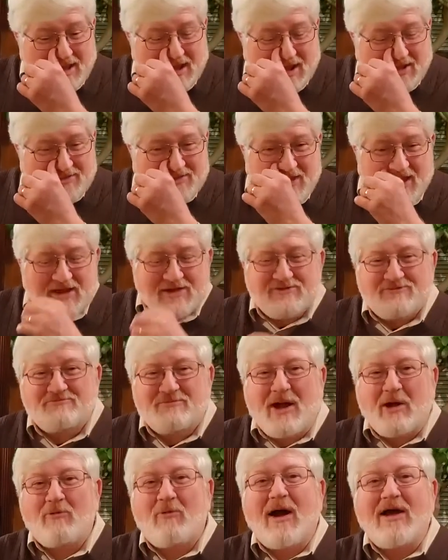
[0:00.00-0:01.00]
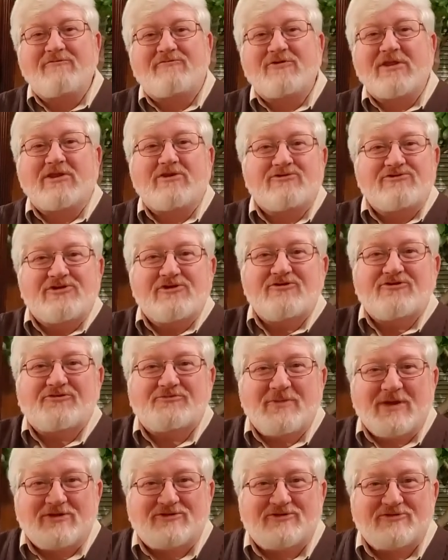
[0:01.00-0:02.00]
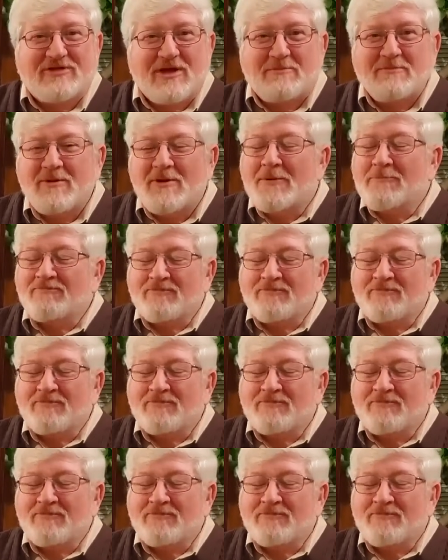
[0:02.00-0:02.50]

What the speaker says: And my wife would introduce me to them,